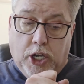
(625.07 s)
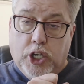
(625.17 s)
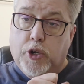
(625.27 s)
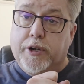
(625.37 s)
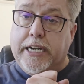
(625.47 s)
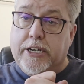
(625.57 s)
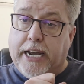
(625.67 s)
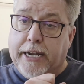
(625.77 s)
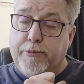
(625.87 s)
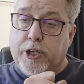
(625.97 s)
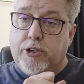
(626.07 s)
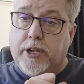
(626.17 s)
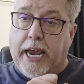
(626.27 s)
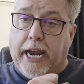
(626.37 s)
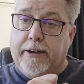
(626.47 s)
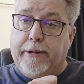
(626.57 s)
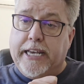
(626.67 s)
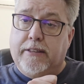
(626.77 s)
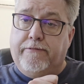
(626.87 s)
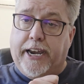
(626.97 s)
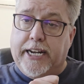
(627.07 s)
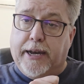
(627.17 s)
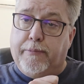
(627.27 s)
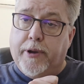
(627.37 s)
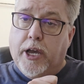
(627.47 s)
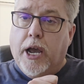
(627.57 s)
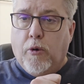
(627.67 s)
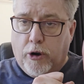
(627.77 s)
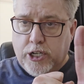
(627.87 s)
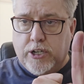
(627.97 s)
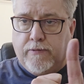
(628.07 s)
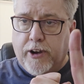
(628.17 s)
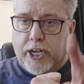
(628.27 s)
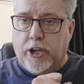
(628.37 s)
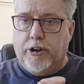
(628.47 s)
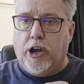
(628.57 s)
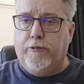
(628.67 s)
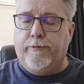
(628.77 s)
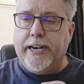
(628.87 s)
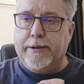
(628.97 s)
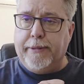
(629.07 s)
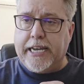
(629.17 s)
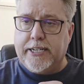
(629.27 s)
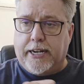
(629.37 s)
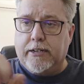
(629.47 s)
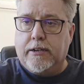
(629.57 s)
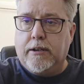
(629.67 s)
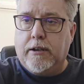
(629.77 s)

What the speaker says: You would need to unmute and take the fader up. Watch this video and hopefully it makes sense.